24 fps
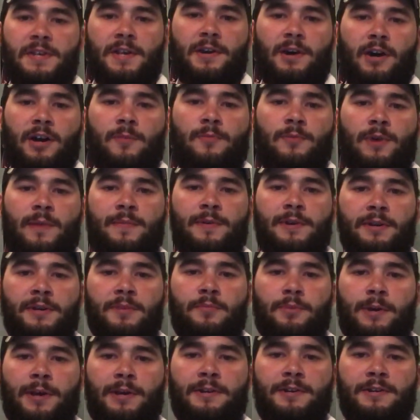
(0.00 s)
they are primarily
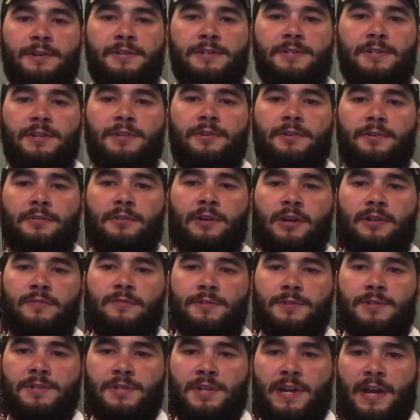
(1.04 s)
predators in their
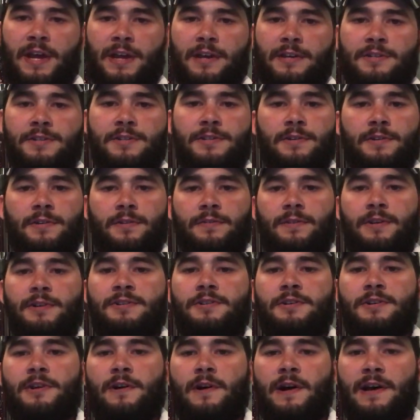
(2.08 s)
larval stage. There's
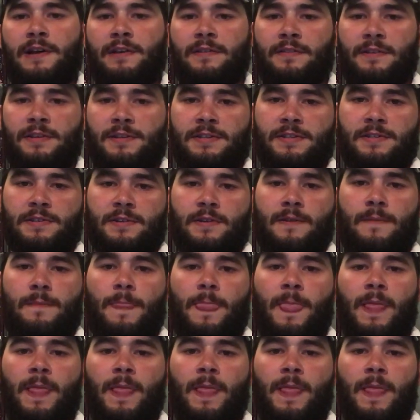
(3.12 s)
no denying this.